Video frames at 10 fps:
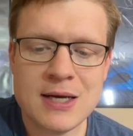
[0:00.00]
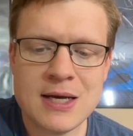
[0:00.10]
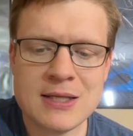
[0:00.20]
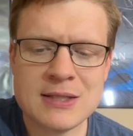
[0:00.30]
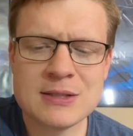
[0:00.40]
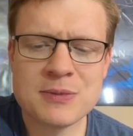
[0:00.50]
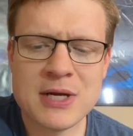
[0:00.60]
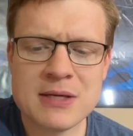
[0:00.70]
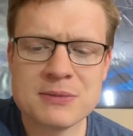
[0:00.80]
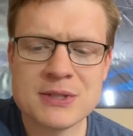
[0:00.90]
I think
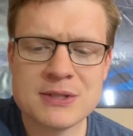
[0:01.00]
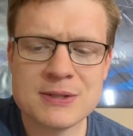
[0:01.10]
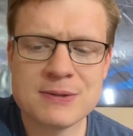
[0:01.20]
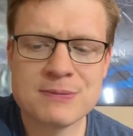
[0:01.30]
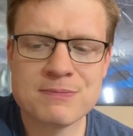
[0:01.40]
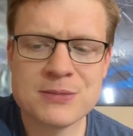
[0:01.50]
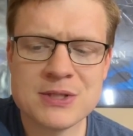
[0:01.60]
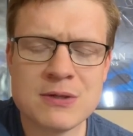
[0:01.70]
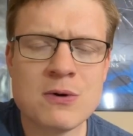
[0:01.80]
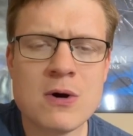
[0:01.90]
sometimes it's
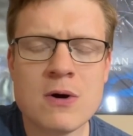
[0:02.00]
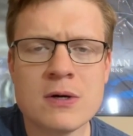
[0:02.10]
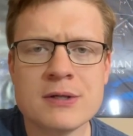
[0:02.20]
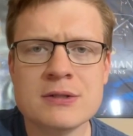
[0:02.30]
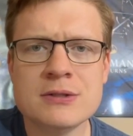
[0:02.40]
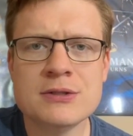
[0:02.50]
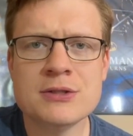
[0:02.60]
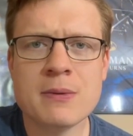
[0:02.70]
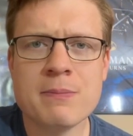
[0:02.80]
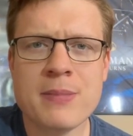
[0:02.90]
a little hard to
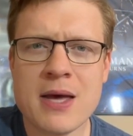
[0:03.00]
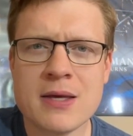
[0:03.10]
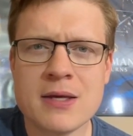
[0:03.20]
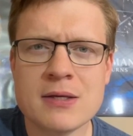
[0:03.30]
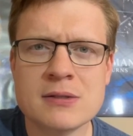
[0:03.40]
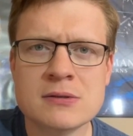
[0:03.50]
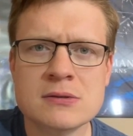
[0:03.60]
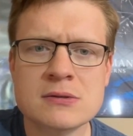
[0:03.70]
jump back in